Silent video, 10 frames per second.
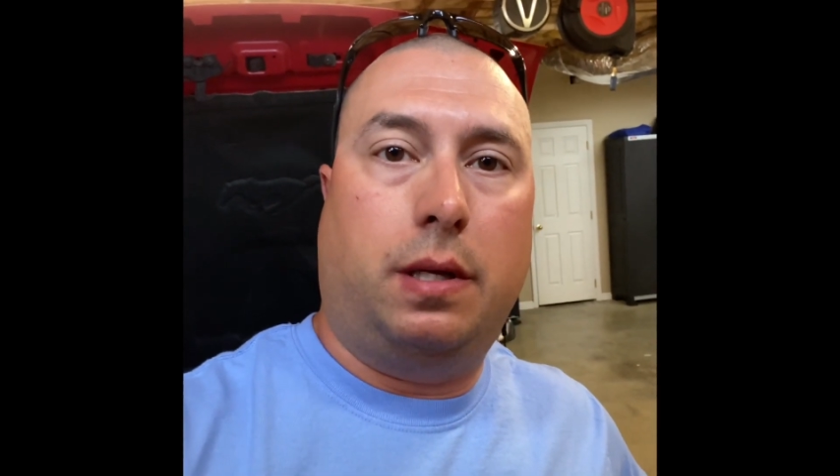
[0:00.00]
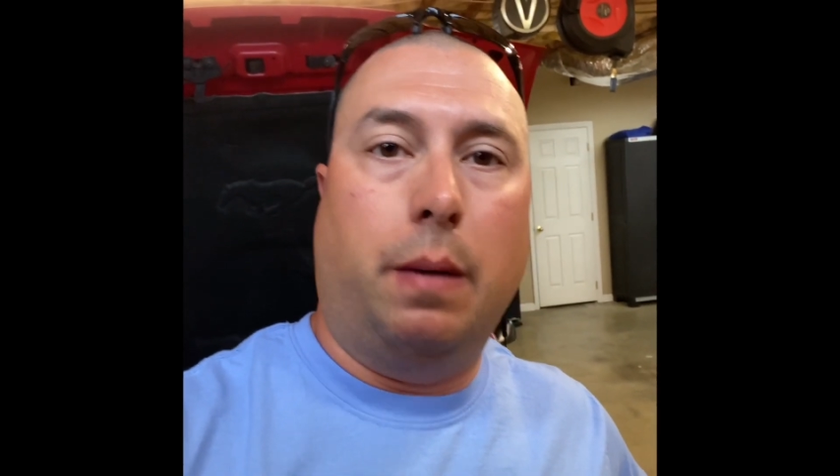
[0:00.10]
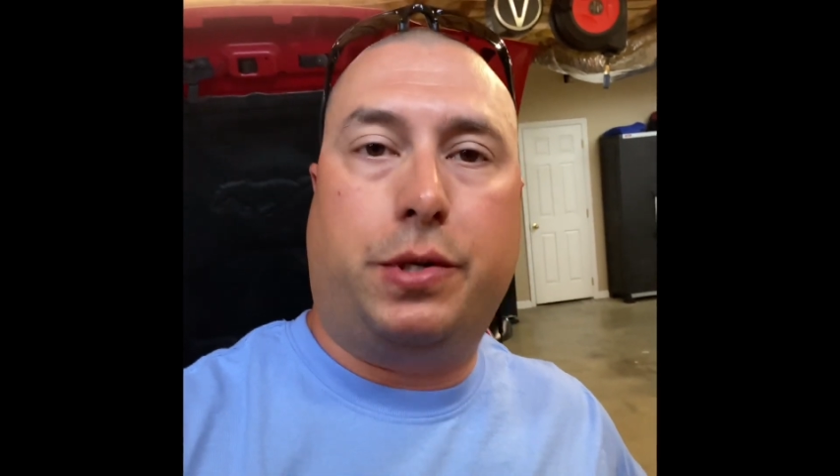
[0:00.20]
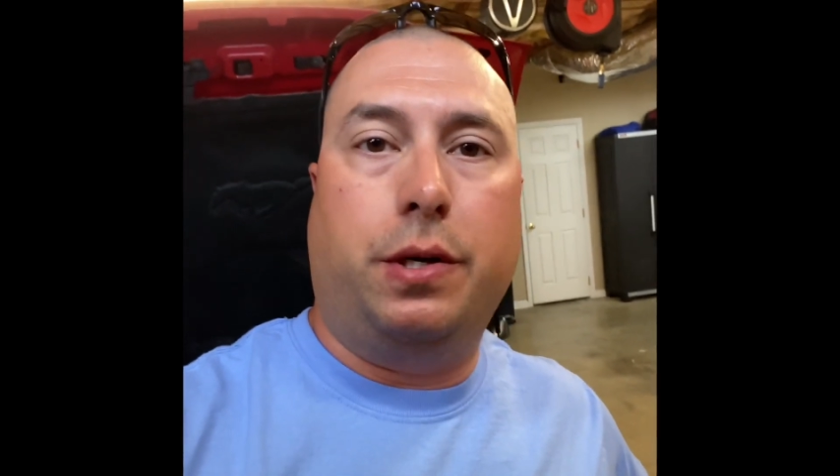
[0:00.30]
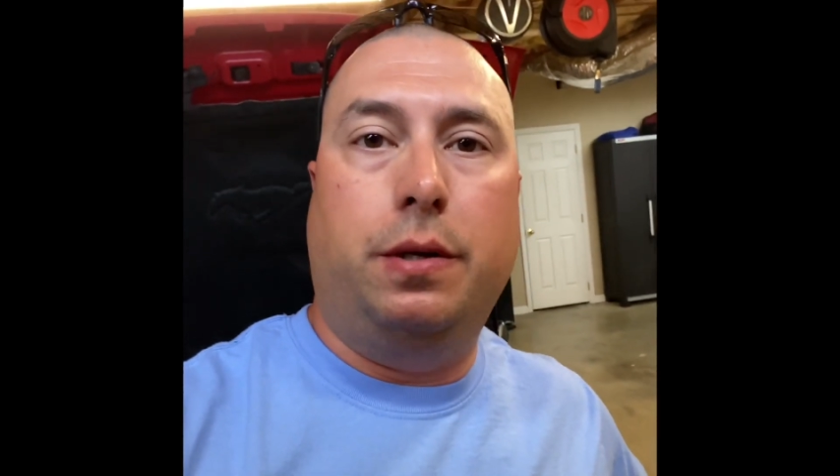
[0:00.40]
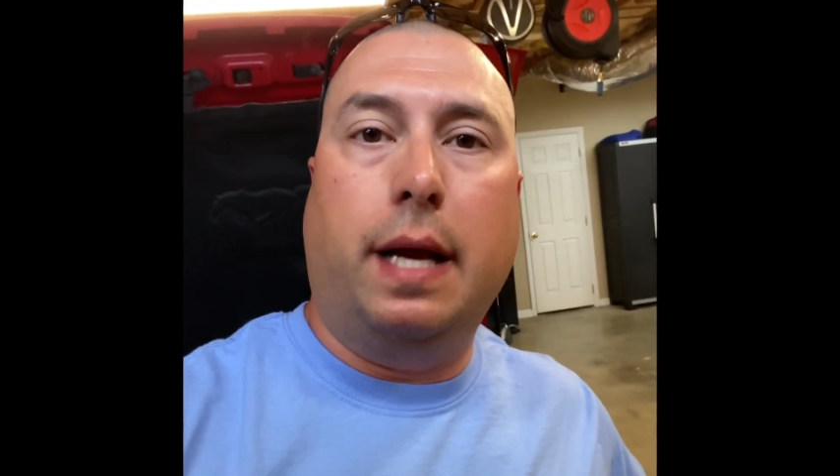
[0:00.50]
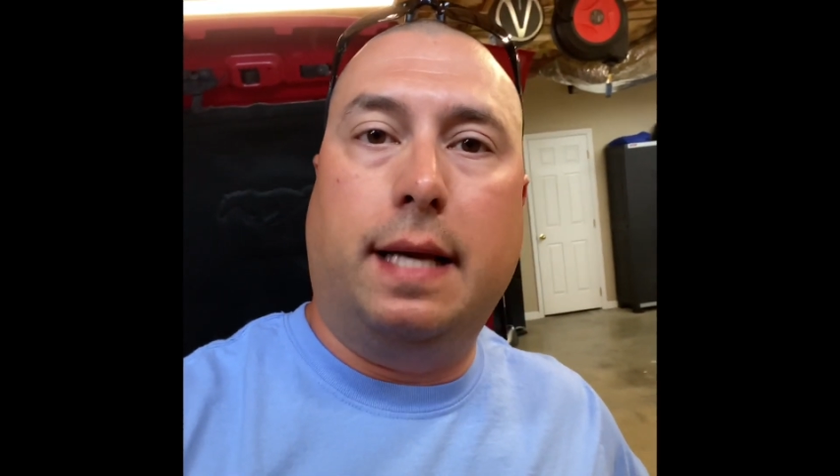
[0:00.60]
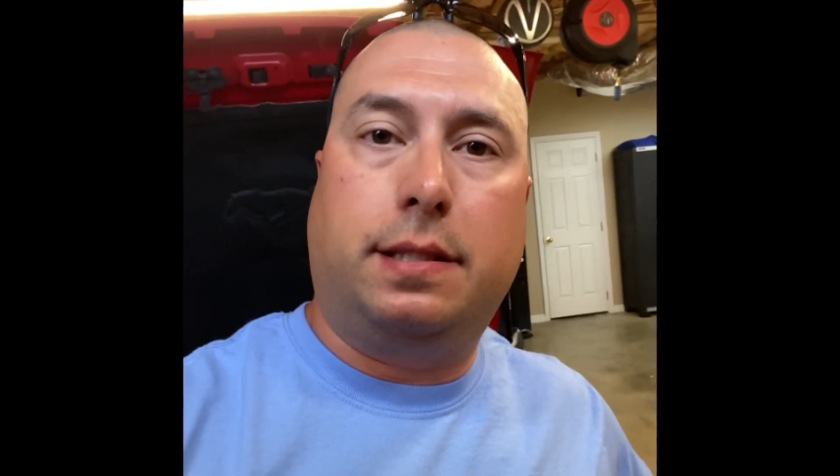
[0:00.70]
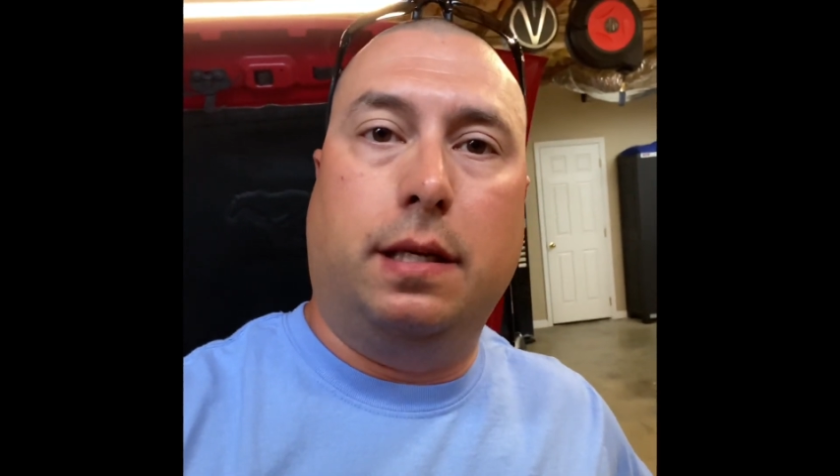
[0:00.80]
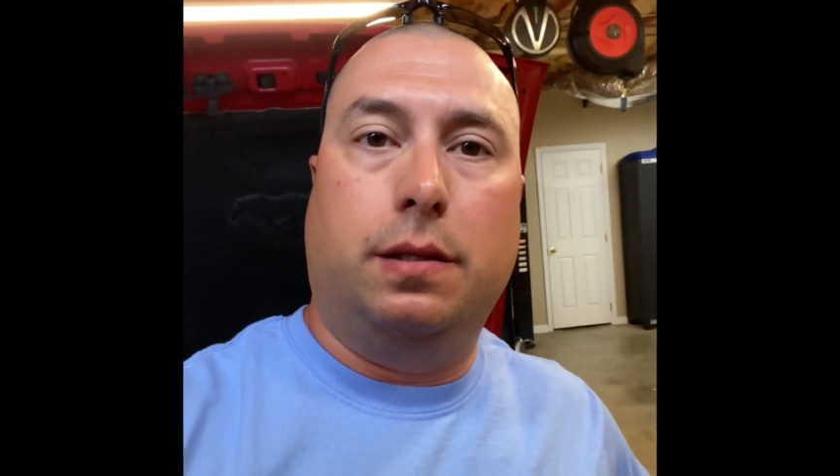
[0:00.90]
I'm sure you
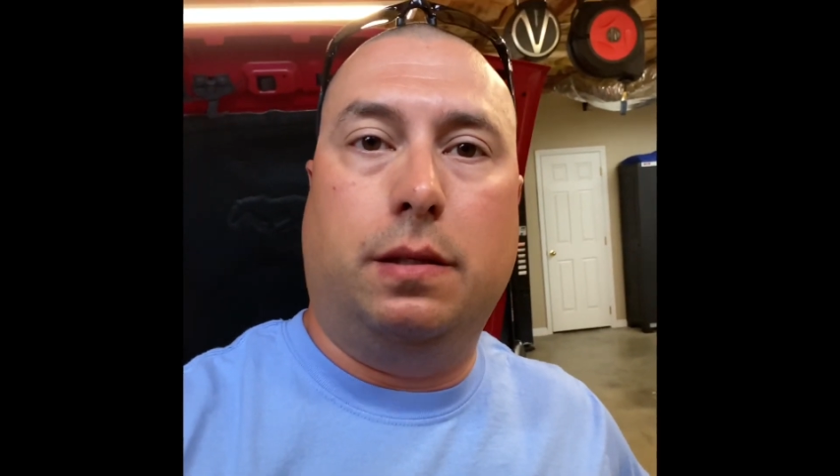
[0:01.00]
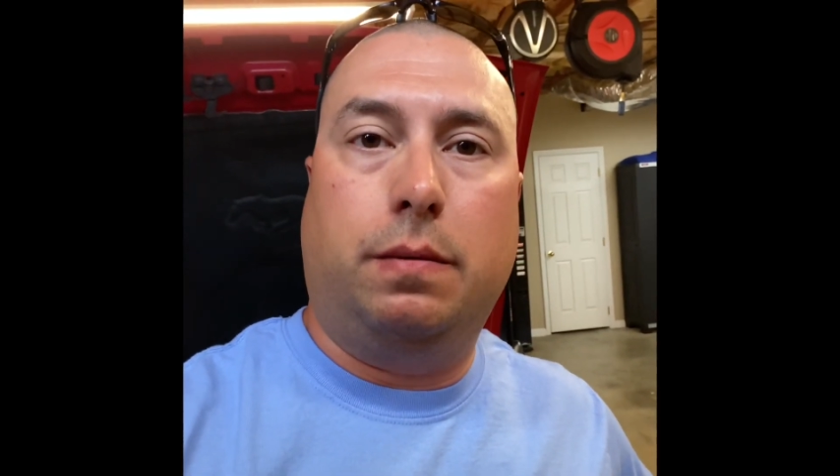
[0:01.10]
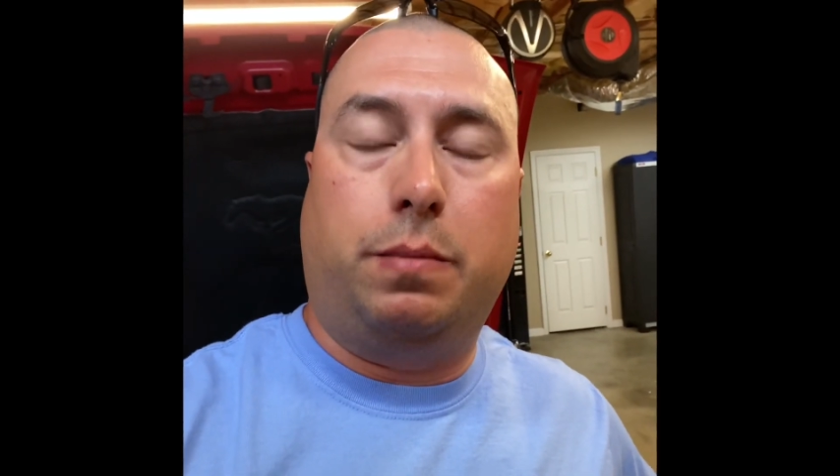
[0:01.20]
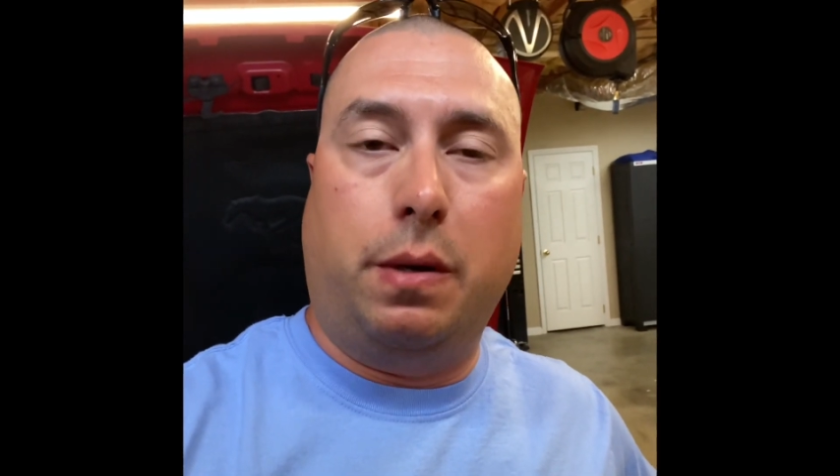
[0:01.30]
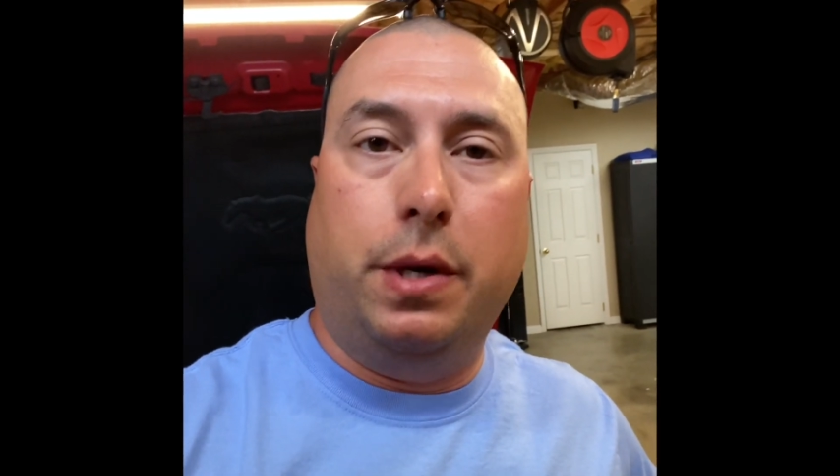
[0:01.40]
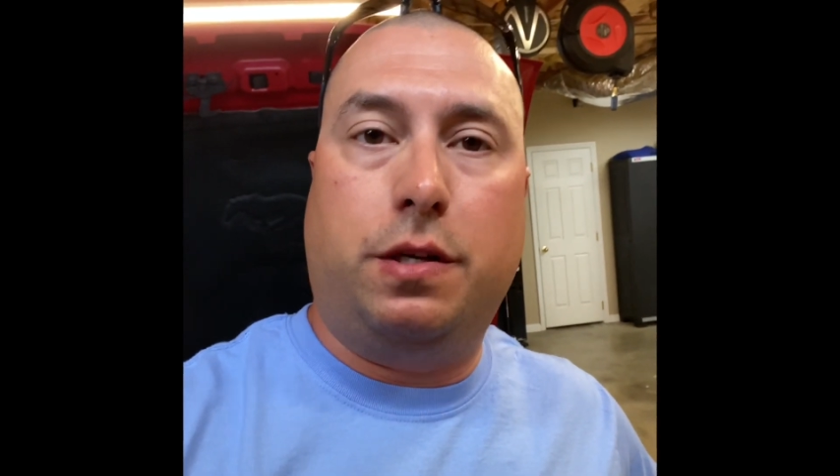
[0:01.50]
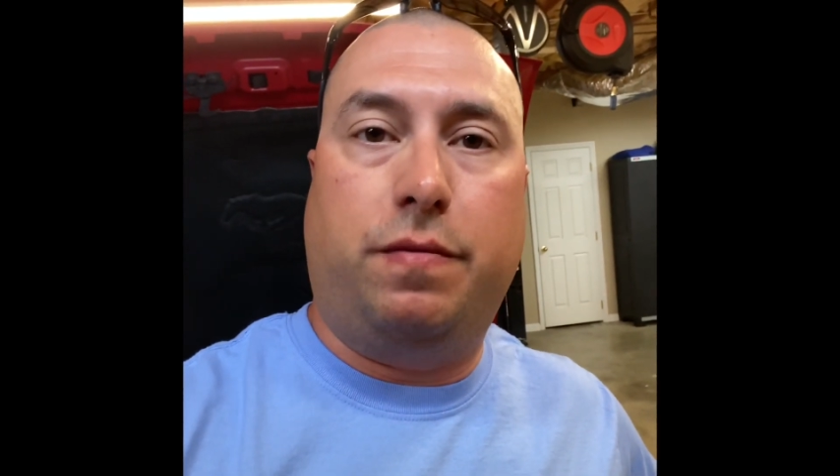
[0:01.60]
guys can pretty much